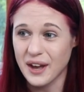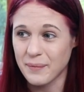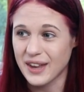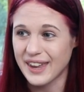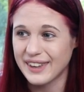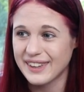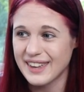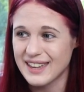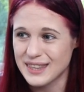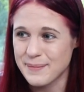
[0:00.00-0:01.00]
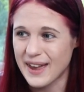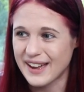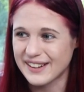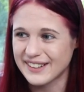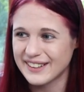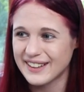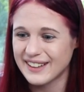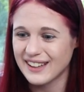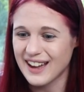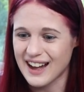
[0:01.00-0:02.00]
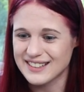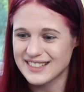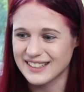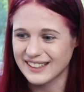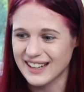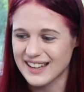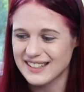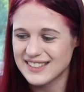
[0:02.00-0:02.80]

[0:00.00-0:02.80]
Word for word: coming in the mail constantly.